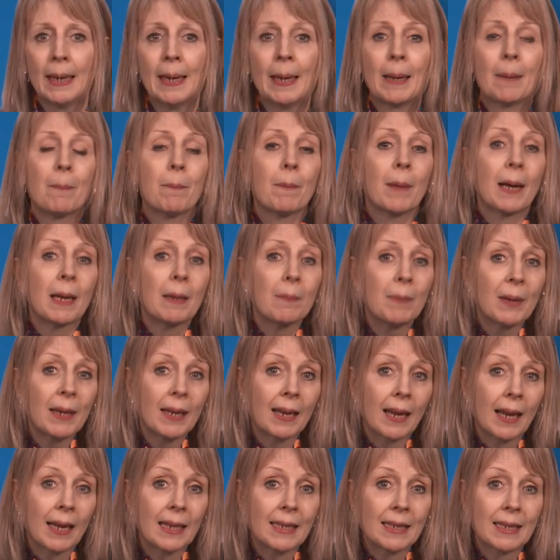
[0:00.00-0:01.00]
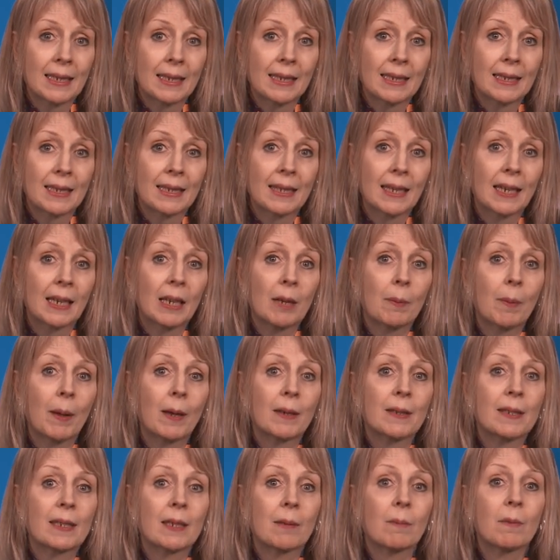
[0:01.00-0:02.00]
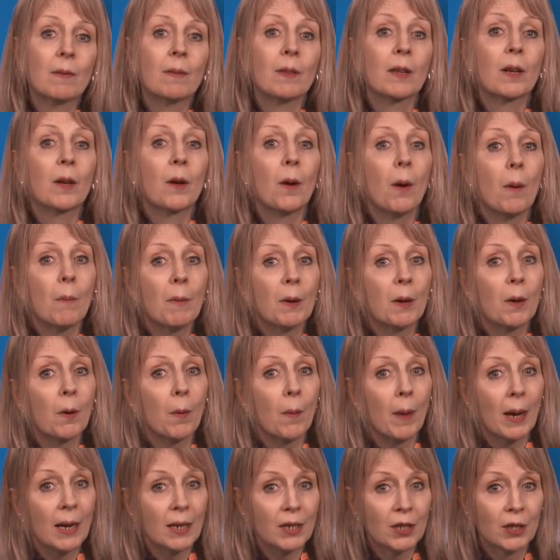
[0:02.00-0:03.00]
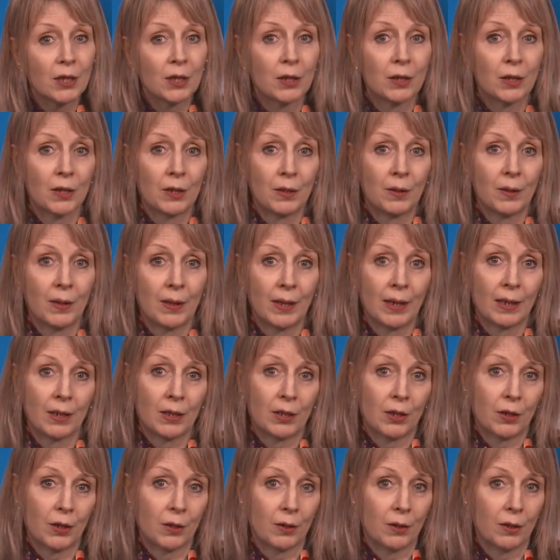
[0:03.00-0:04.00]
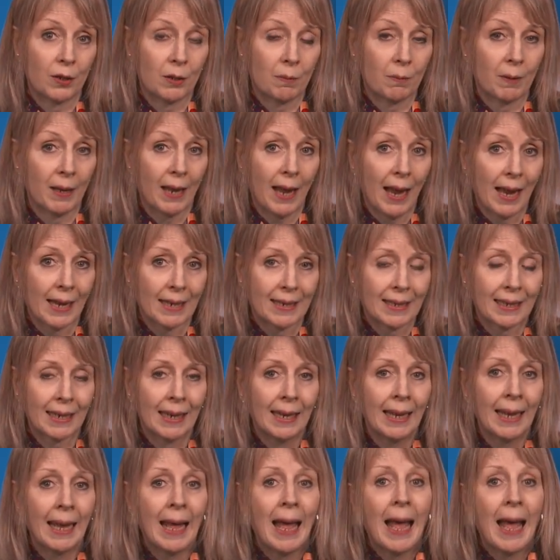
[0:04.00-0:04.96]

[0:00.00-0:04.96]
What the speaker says: it might be an idea to think about some of the common questions you think students will ask